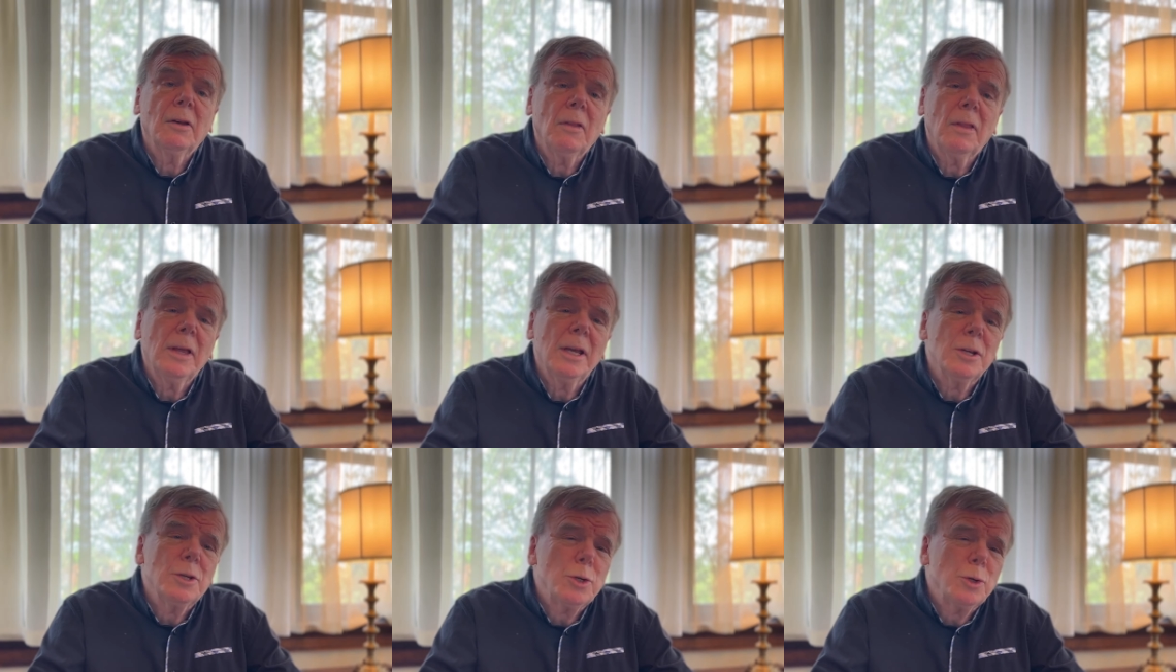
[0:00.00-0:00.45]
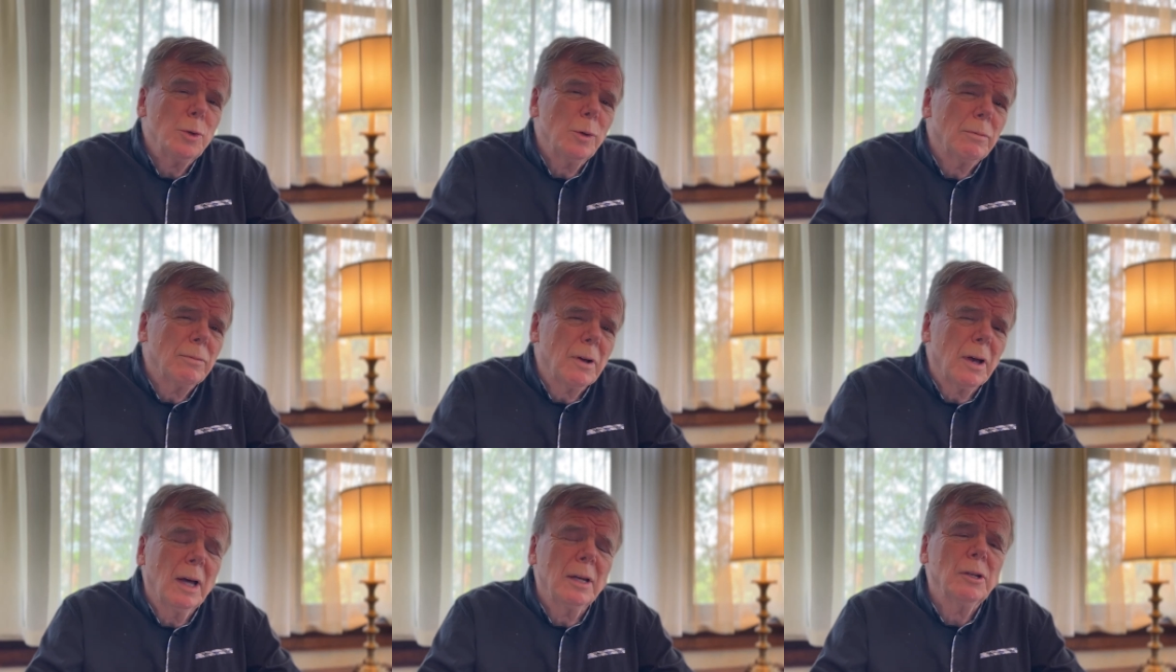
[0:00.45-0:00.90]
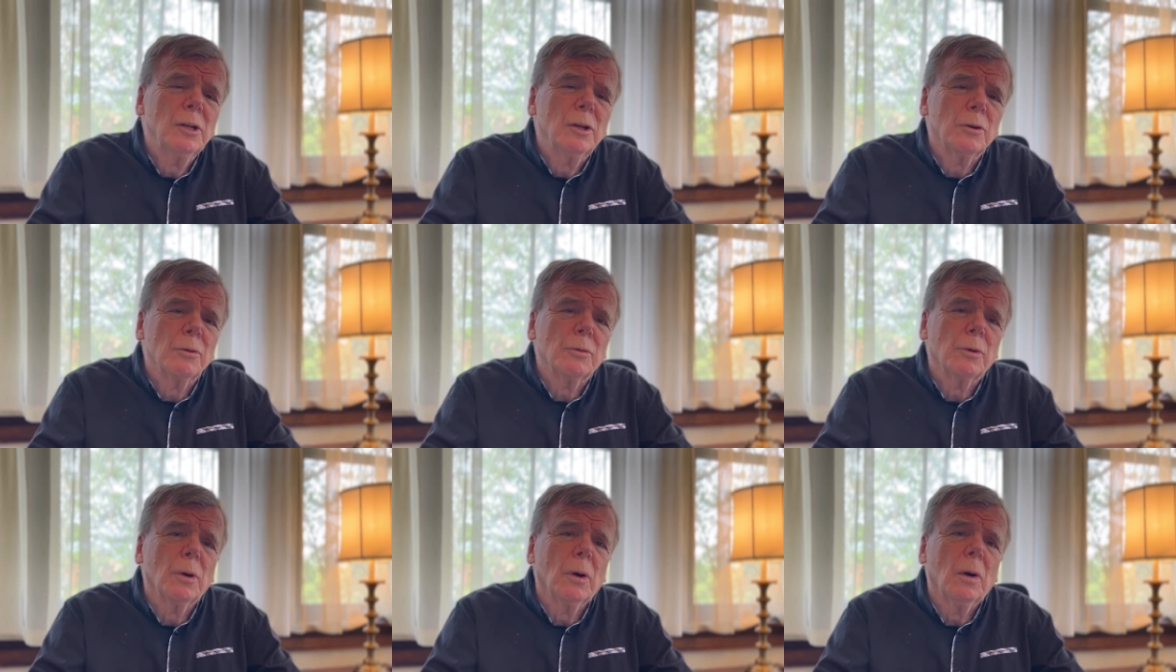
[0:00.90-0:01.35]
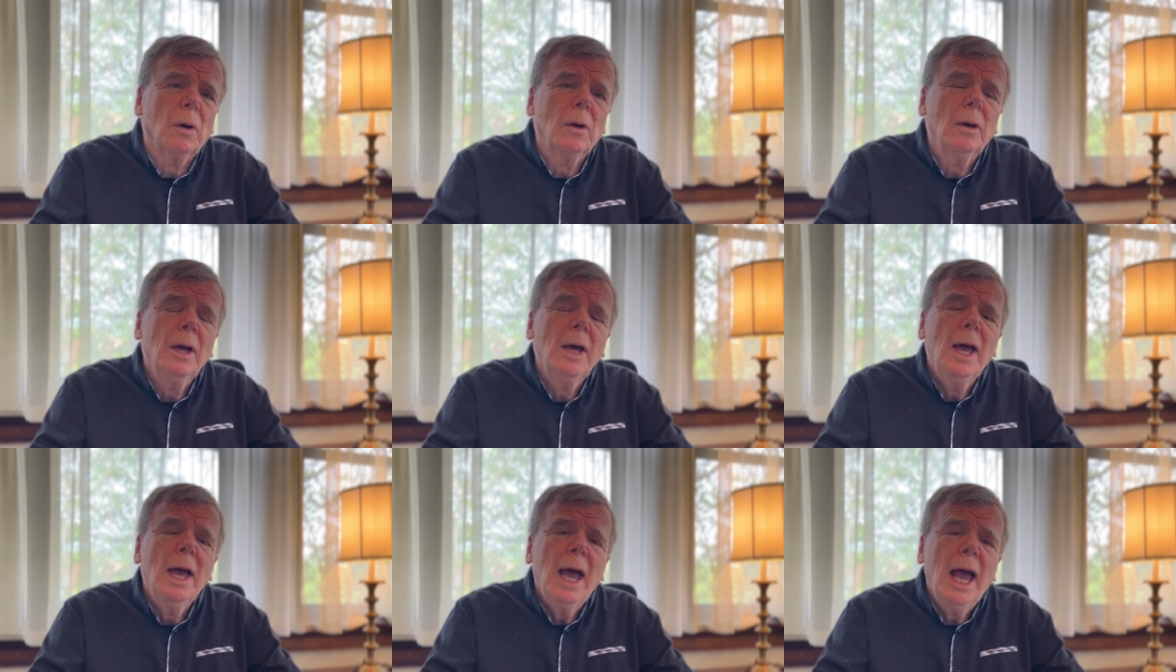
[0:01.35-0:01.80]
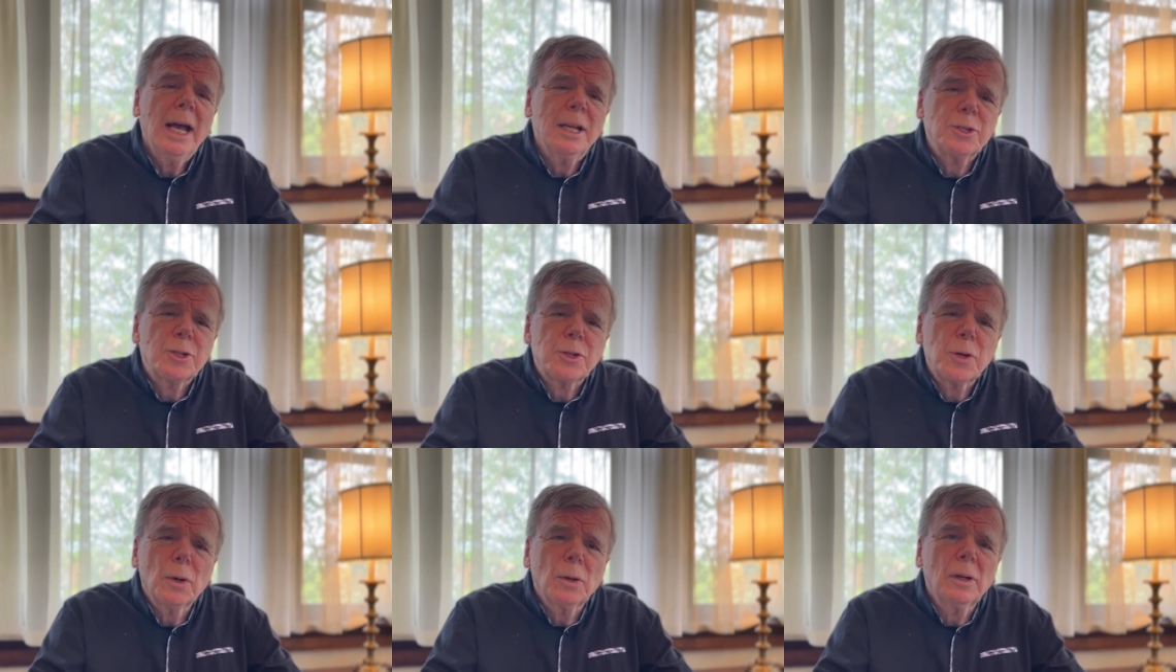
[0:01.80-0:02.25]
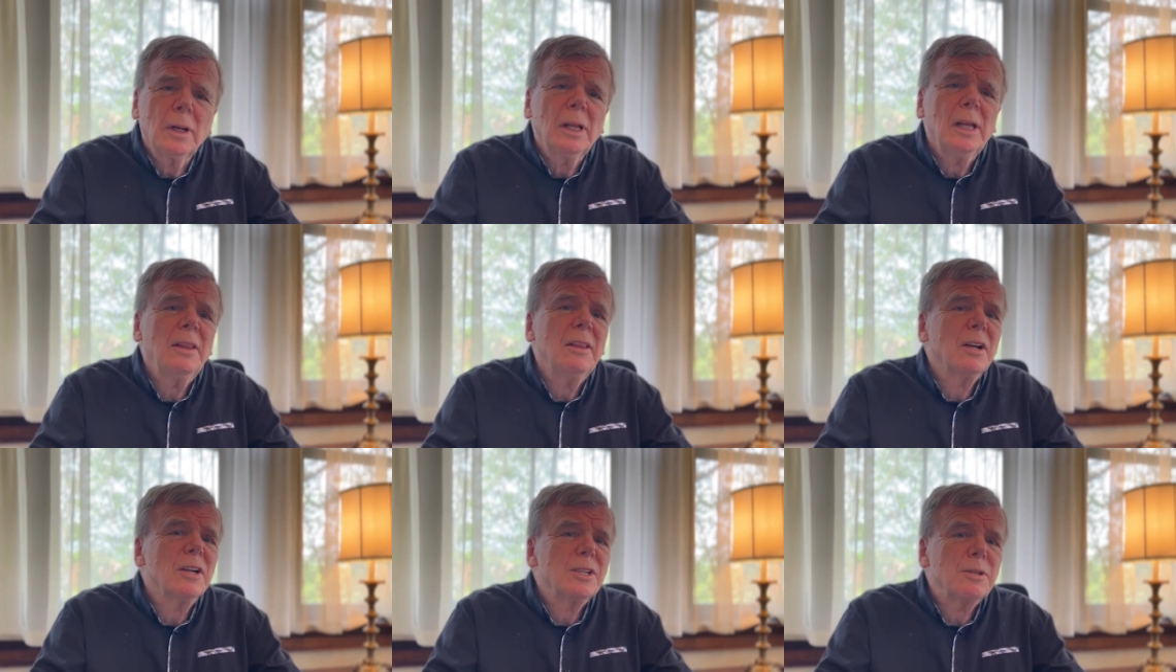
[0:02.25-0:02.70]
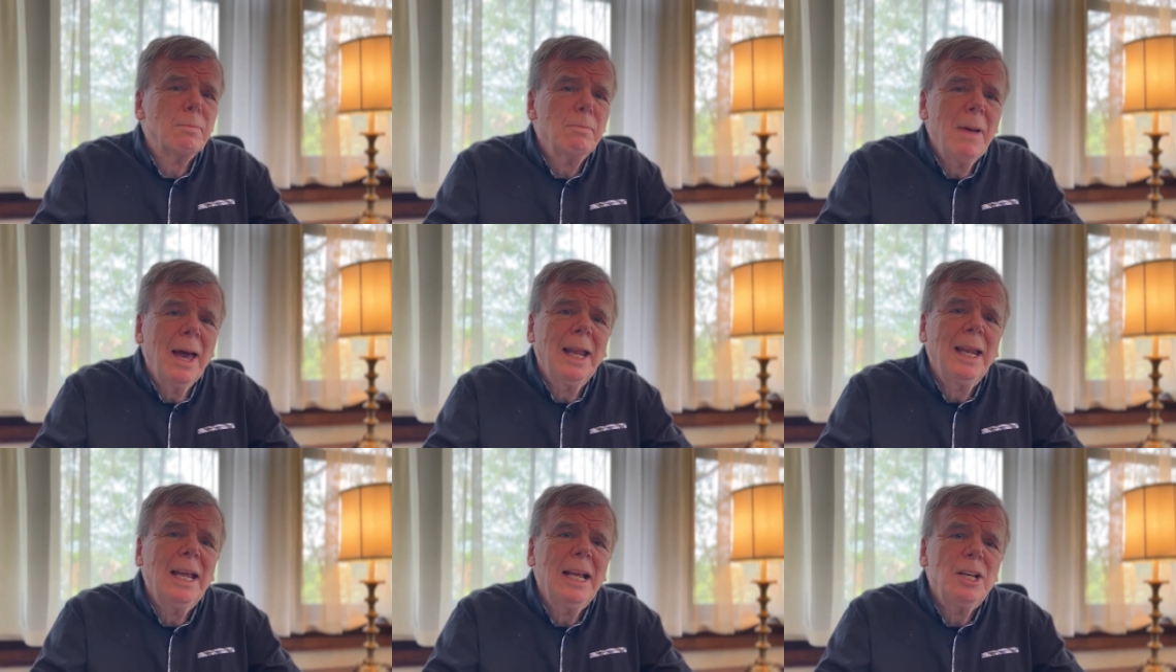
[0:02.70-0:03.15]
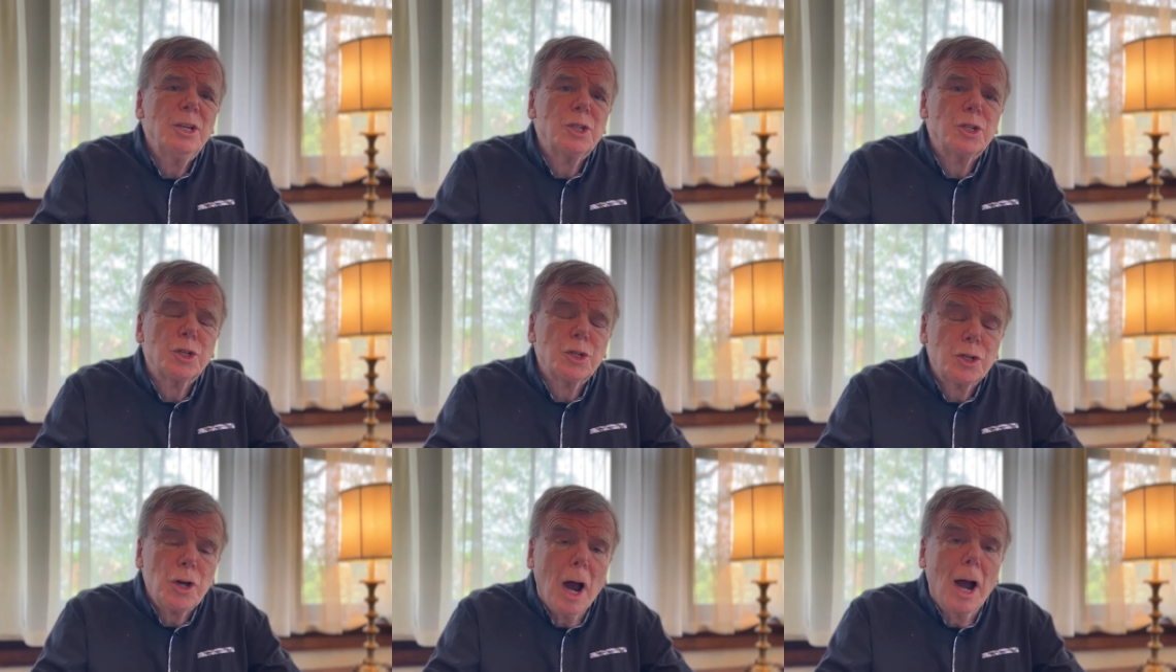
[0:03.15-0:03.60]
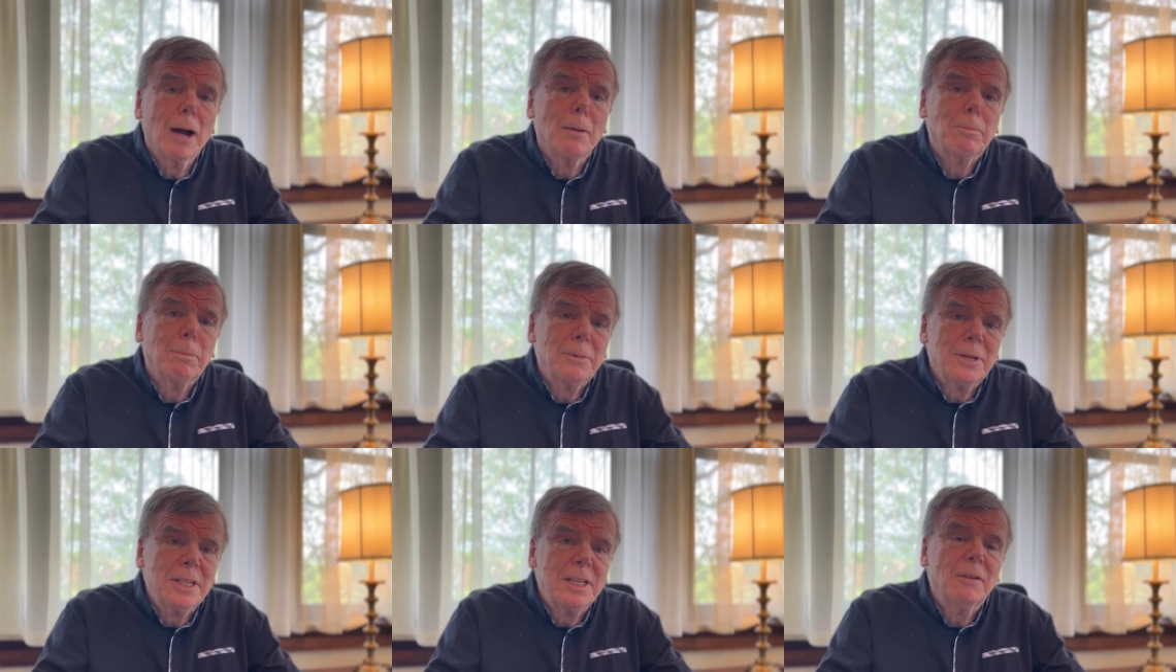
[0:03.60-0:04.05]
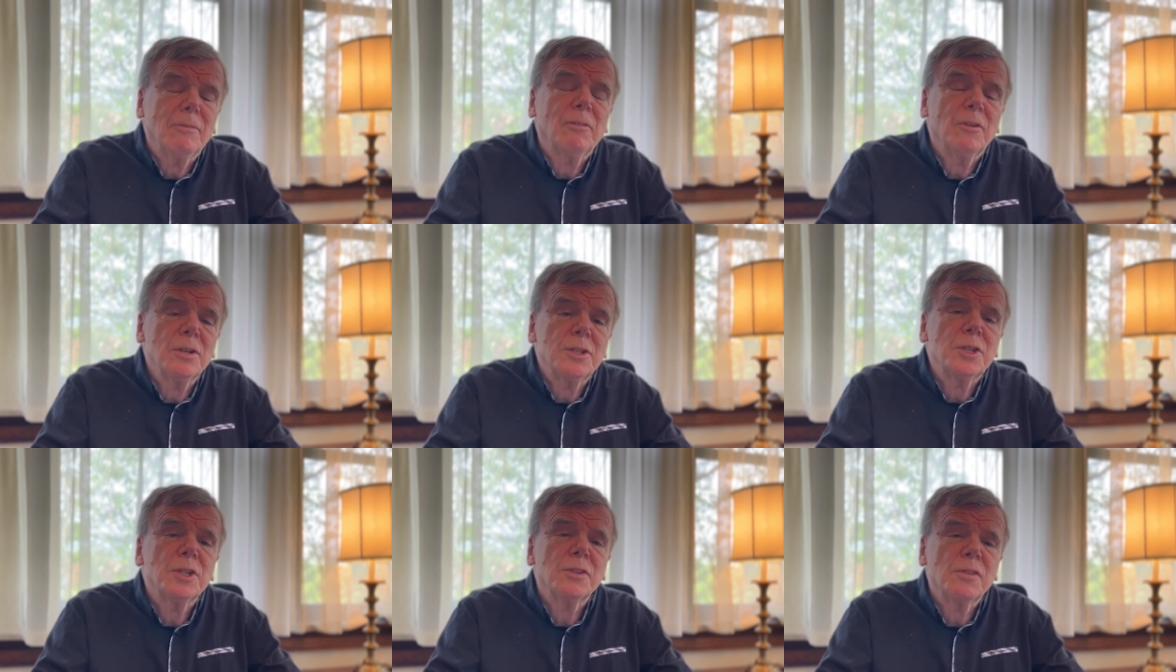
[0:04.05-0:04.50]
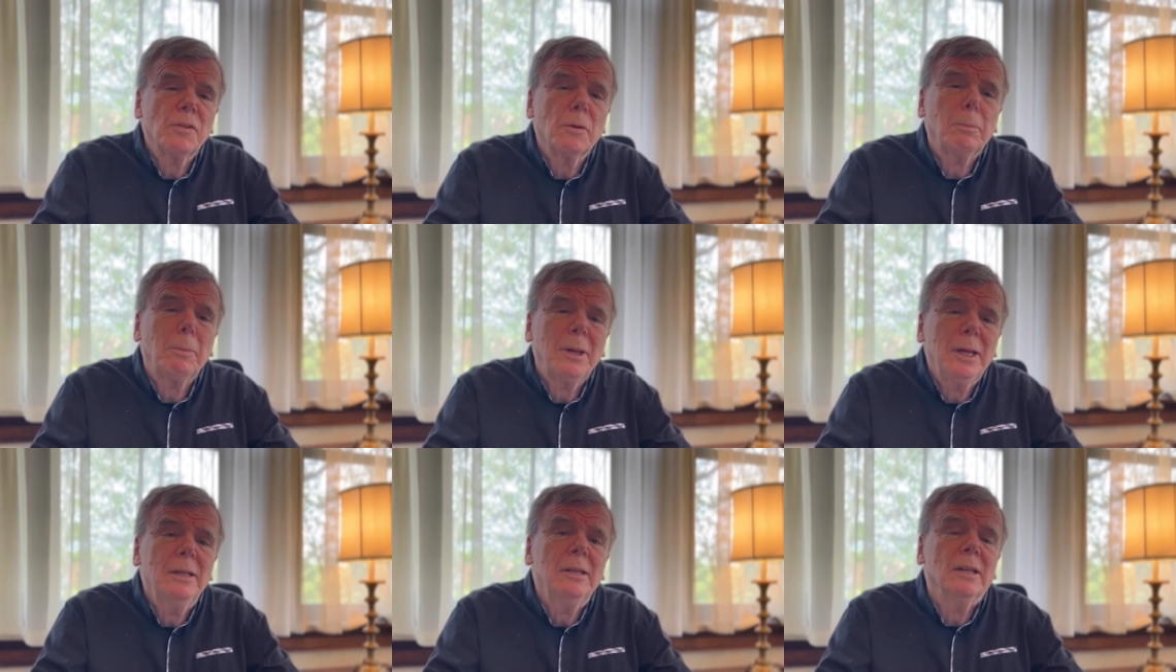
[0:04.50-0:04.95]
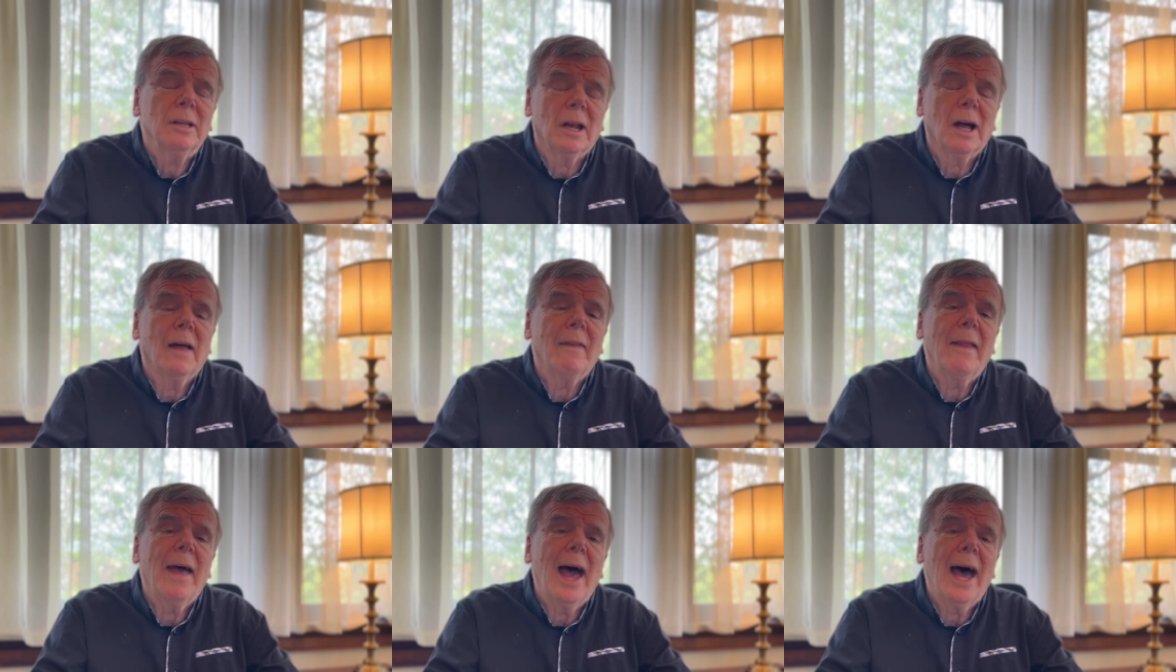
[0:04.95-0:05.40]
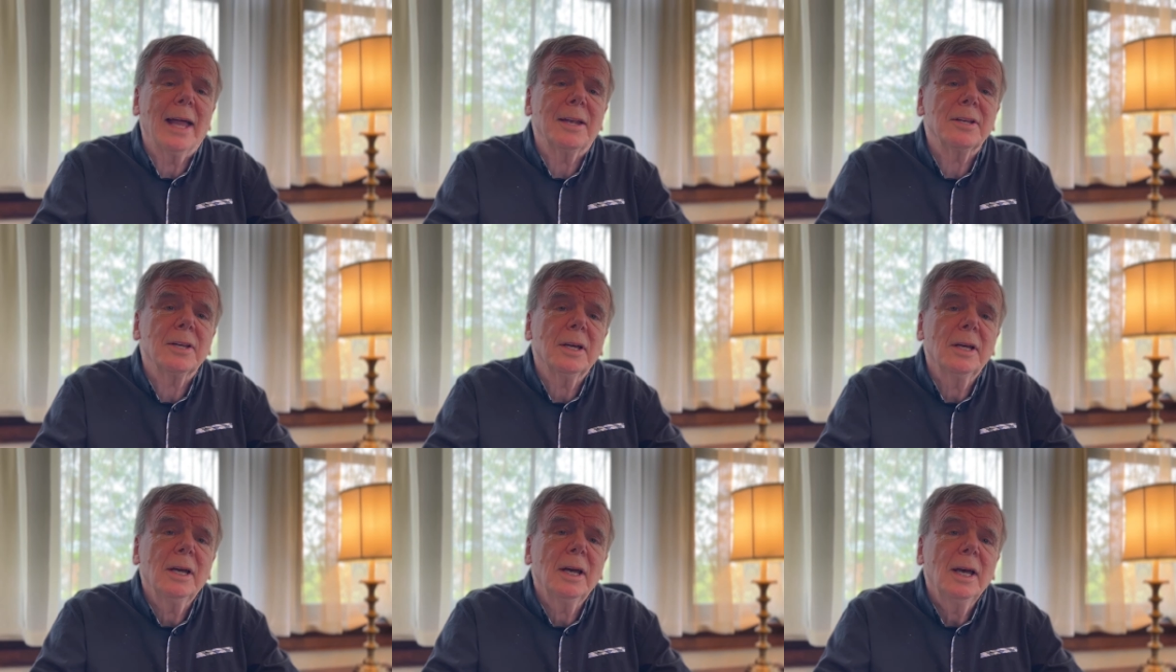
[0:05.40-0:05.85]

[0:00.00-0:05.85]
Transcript: the issue of gun control. And certainly there's many sharp differences of opinion on that.